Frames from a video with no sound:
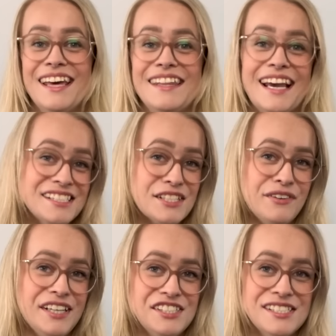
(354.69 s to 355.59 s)
The
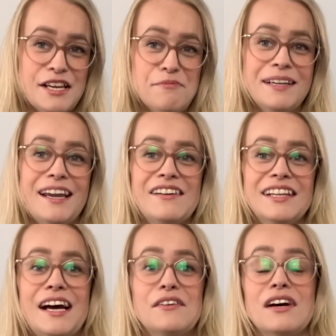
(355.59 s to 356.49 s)
excavations have been
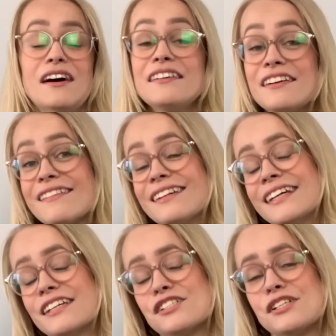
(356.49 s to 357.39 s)
carried out under the
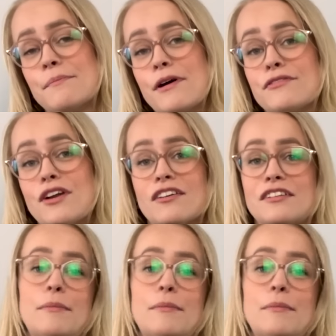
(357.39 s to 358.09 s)
leadership of Dr.